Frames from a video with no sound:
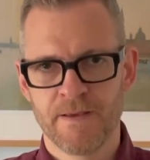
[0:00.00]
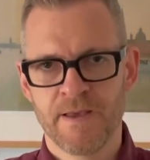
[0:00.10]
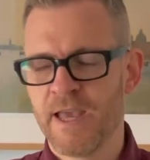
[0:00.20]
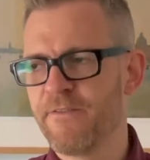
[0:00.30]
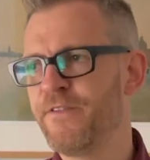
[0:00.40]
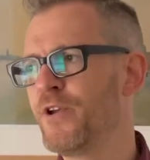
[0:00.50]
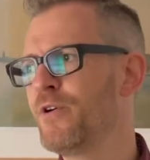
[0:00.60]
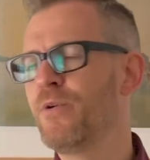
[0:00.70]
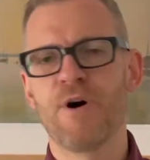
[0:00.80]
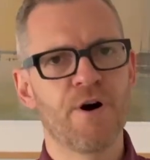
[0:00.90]
if
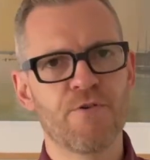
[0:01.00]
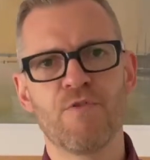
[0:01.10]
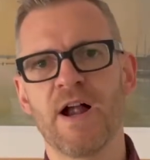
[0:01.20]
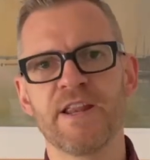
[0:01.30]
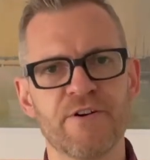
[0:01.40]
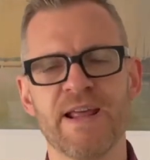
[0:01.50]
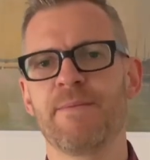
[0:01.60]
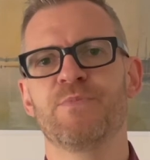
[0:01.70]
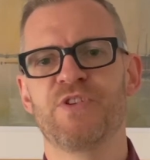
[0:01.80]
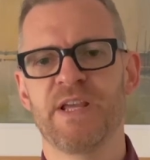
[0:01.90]
you are running on
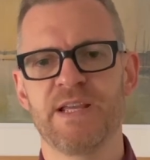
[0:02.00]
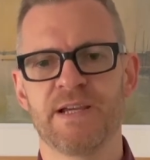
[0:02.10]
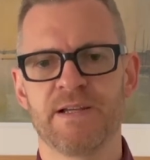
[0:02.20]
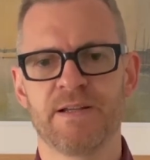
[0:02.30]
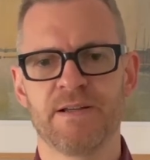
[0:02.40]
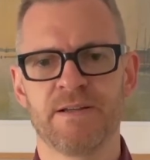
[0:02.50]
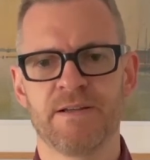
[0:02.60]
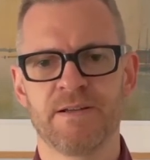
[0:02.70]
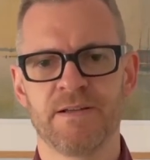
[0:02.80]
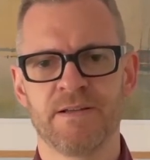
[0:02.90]
empty,
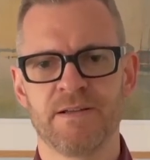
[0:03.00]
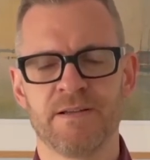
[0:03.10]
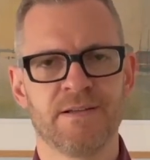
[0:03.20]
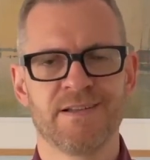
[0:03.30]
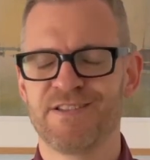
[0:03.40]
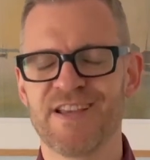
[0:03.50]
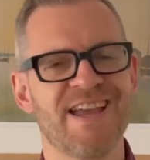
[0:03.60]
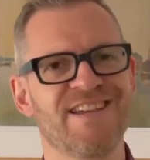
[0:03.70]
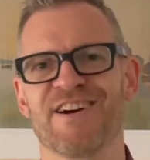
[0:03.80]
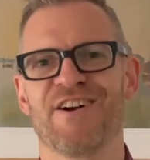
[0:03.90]

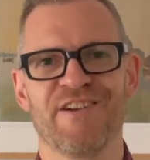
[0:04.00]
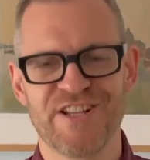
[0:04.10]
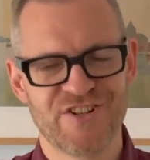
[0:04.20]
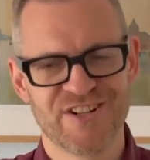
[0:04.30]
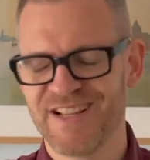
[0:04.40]
take courage.